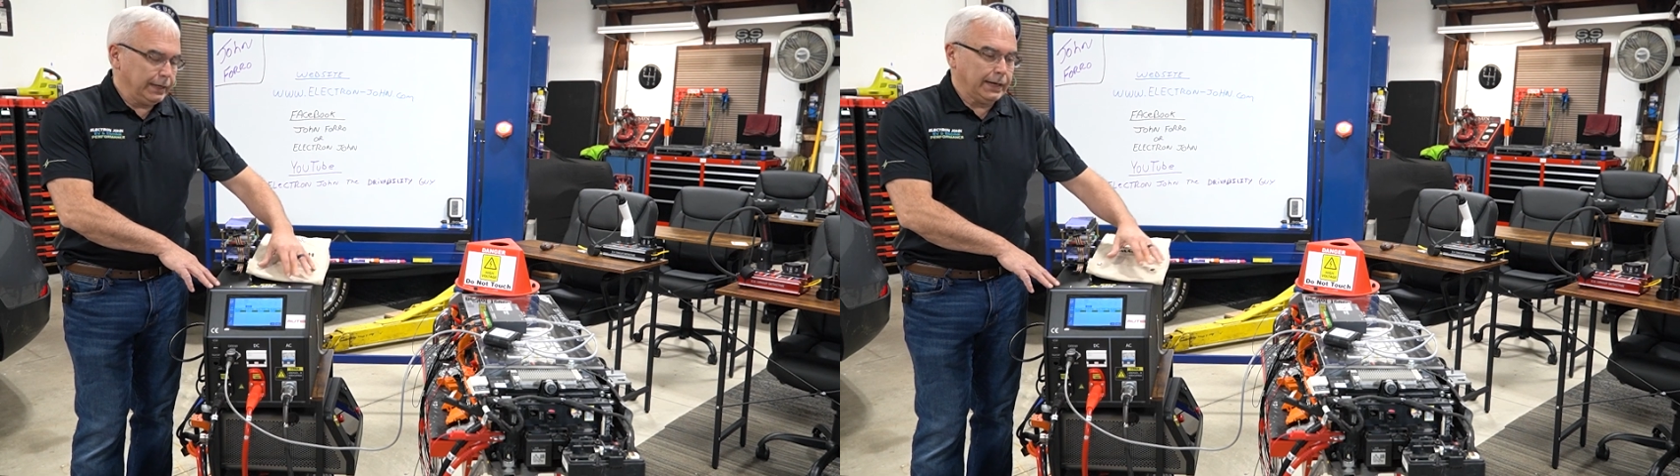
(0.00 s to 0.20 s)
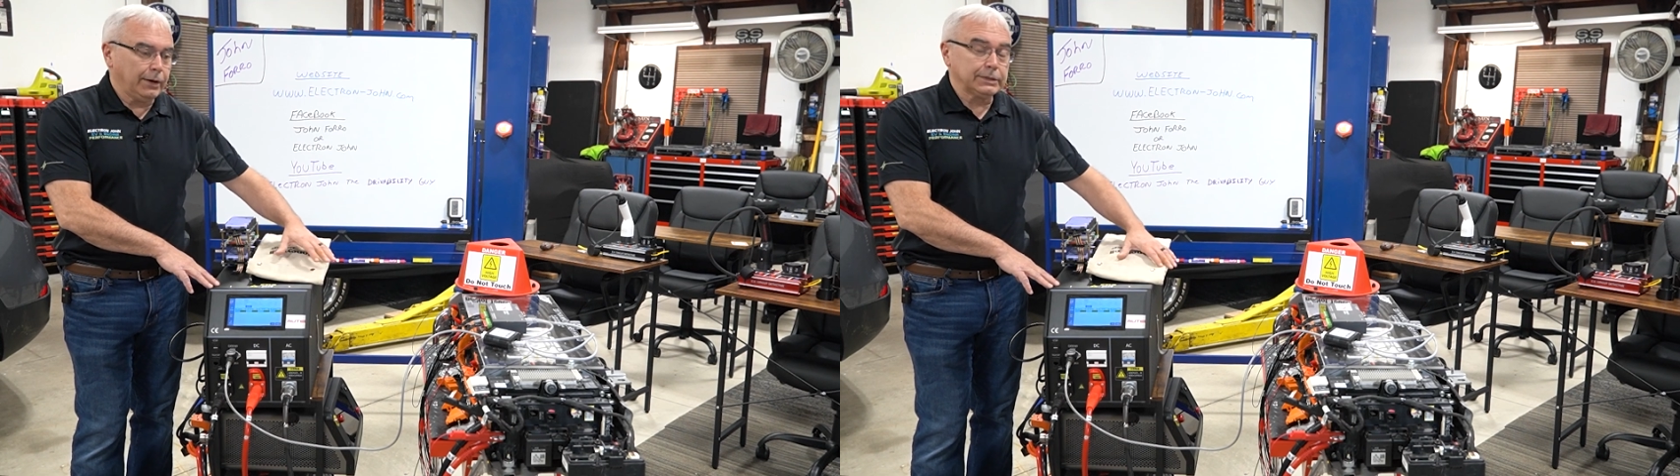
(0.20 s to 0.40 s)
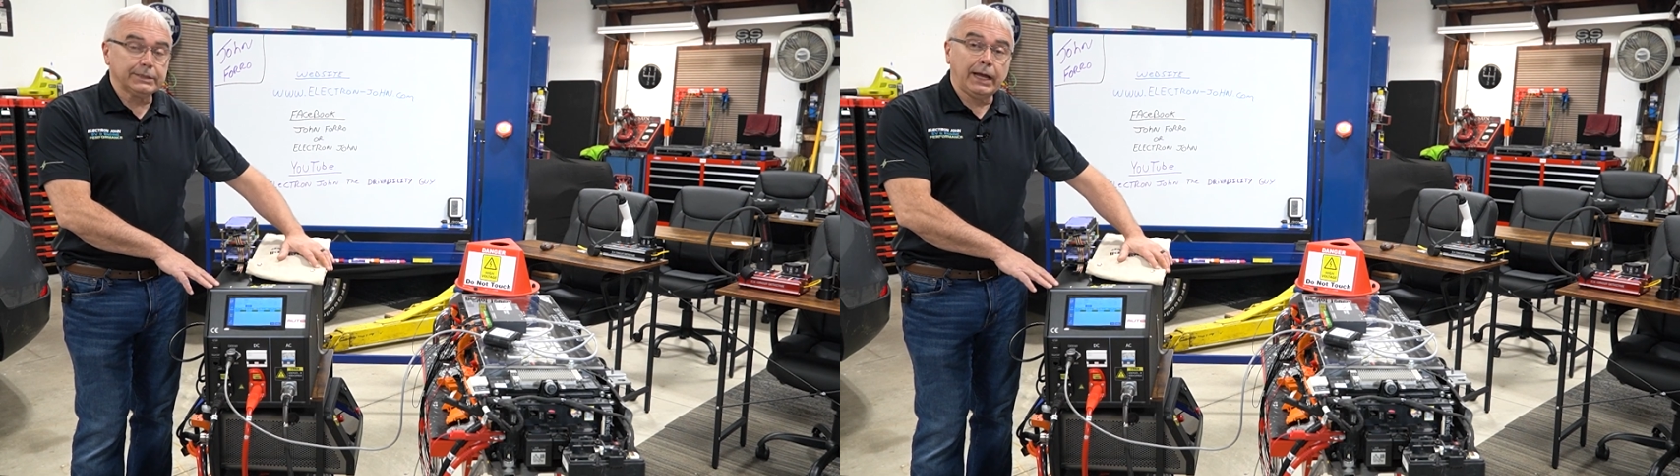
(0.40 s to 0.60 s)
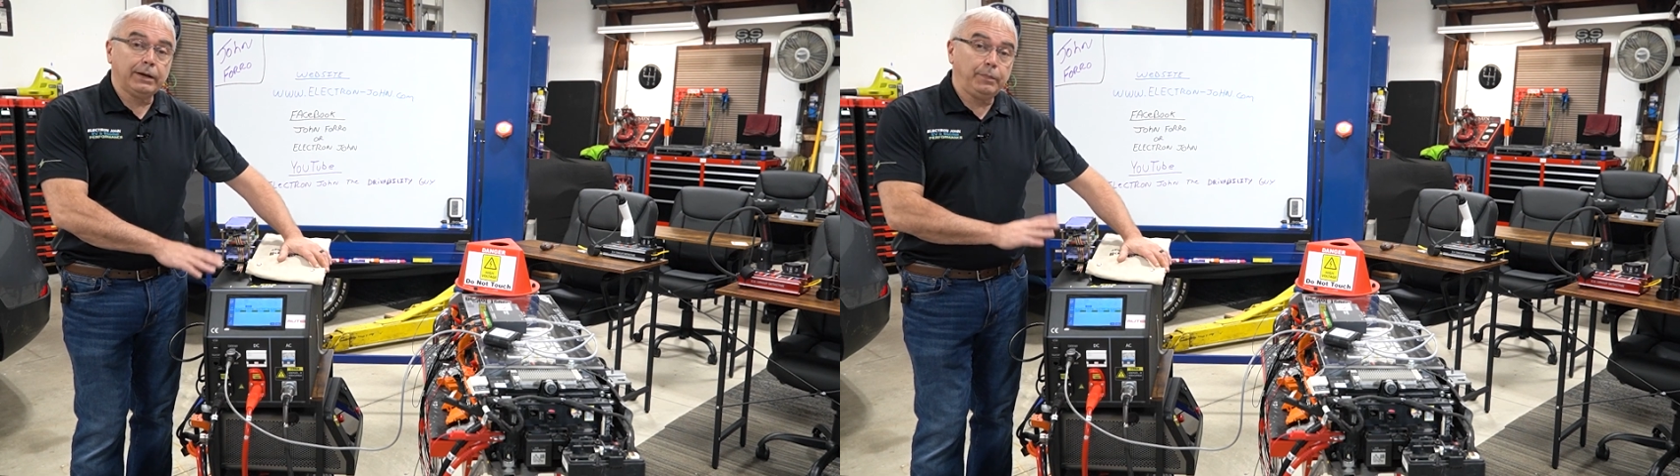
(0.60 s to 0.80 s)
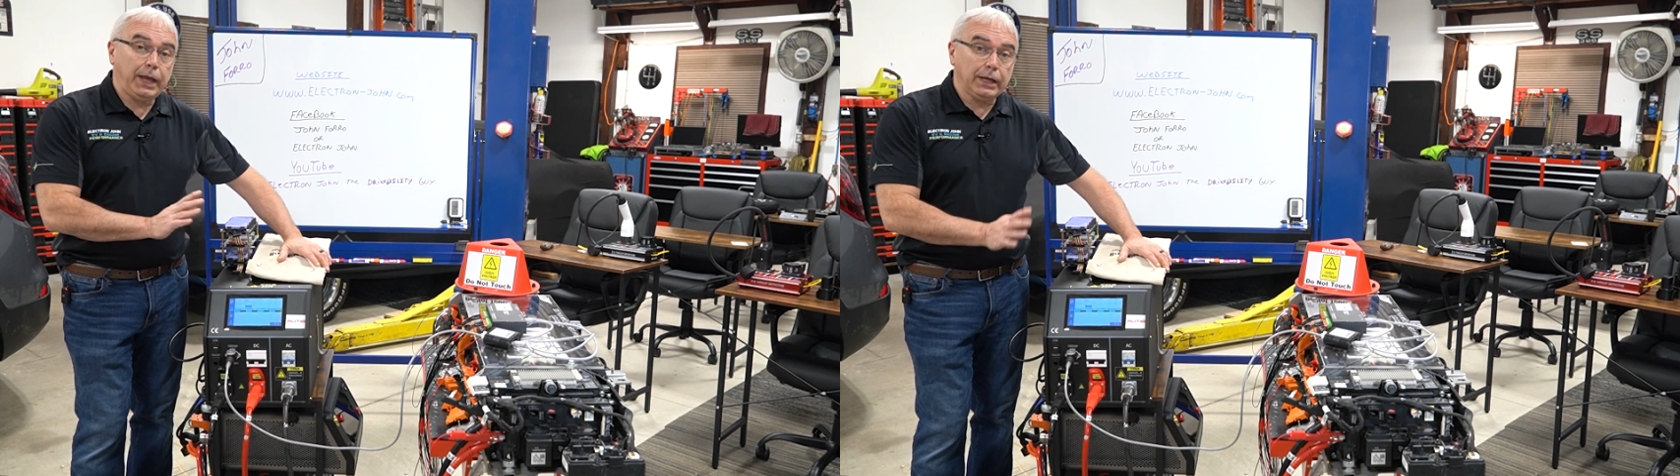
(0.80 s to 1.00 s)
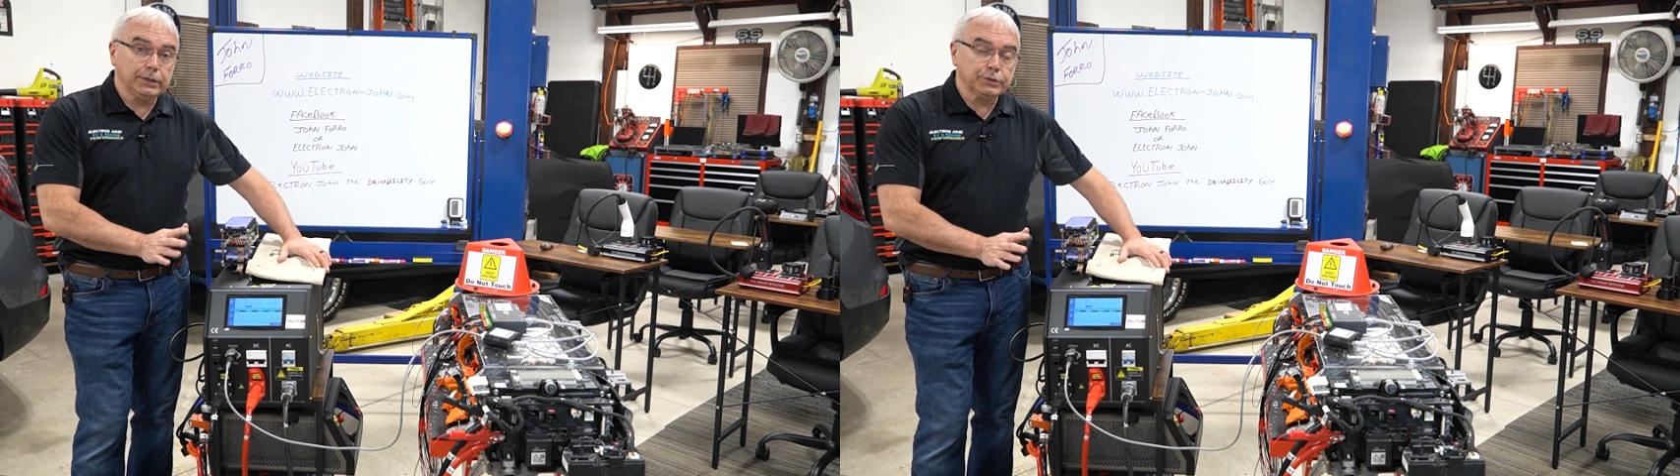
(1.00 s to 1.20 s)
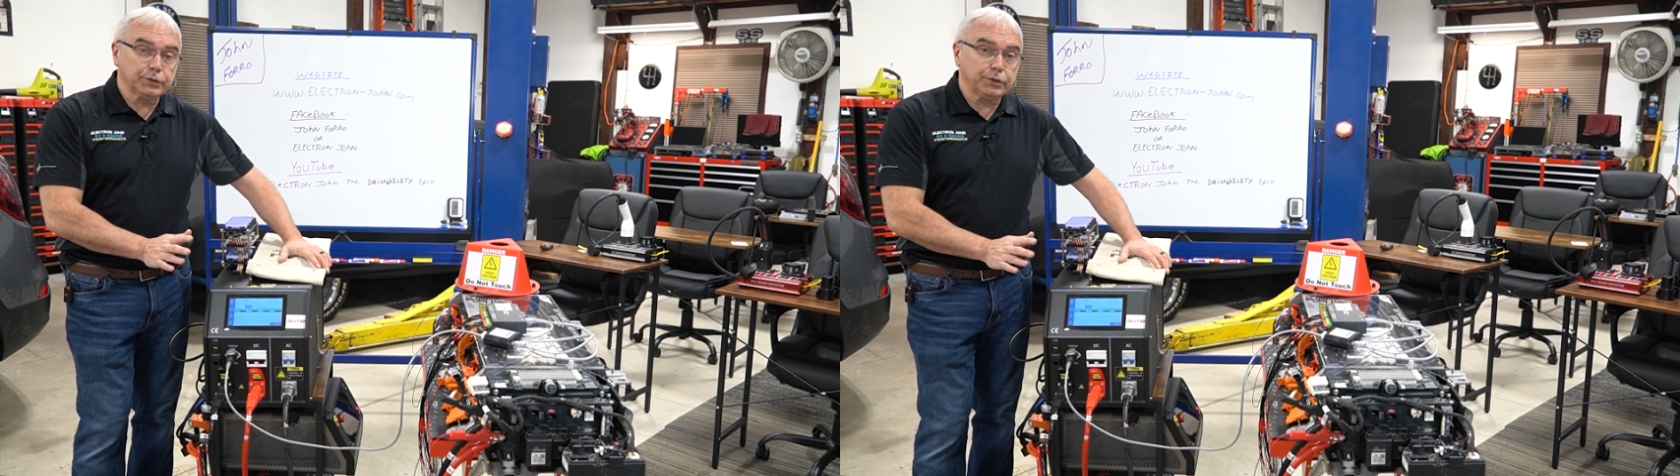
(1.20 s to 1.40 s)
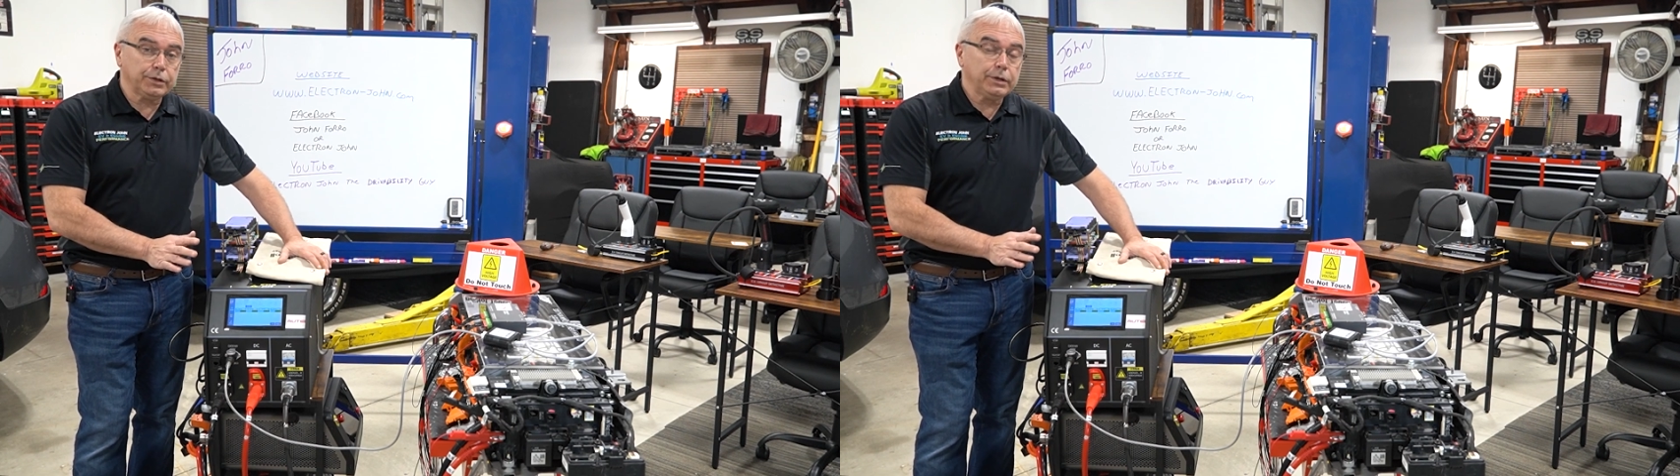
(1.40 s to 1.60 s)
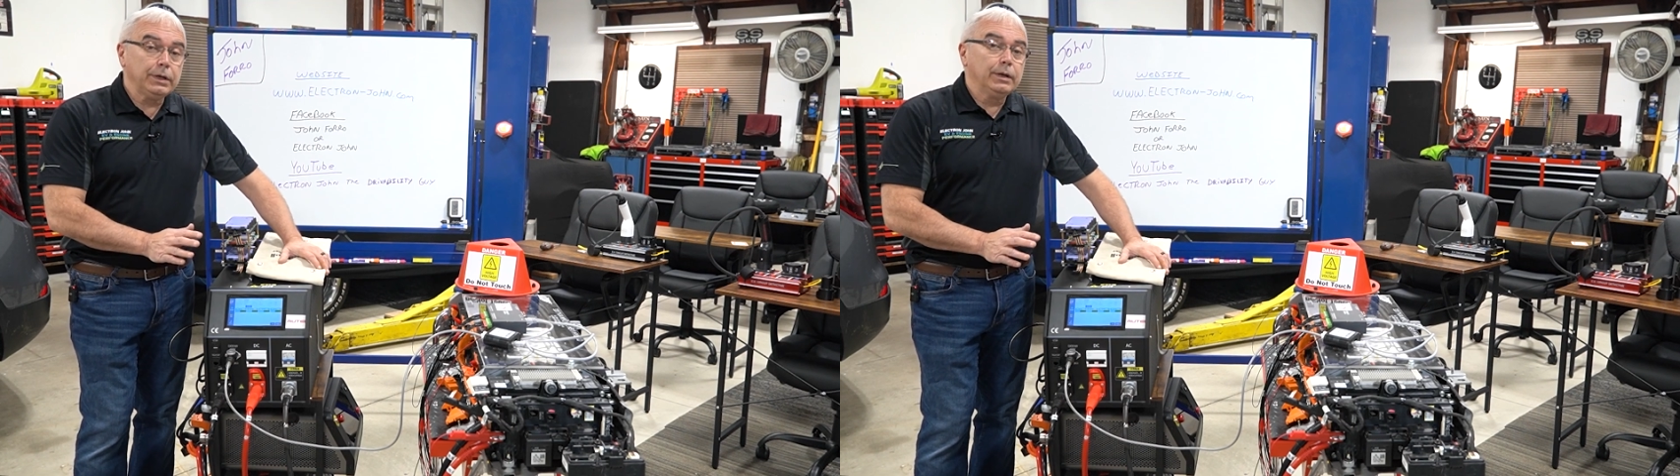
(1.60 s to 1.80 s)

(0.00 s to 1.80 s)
Now it's not a balancer,